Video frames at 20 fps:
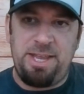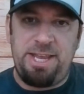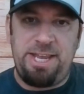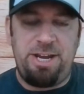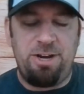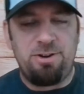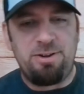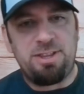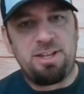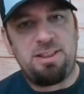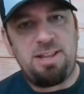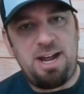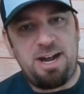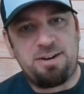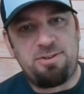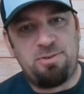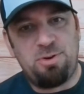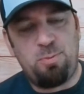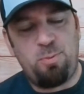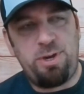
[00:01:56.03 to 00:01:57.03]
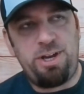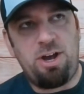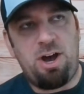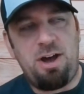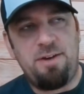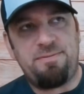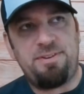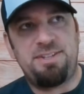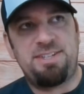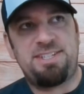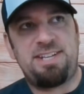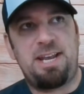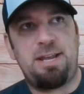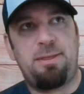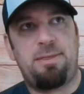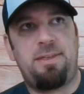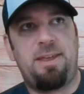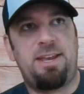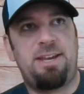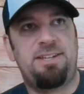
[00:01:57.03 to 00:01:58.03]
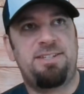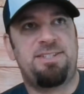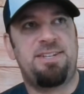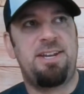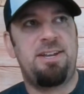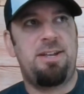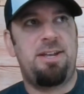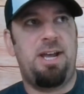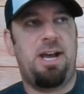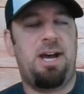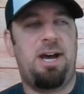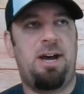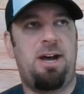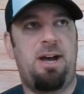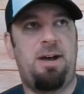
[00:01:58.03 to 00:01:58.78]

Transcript: here at the locker room, we often say things uh,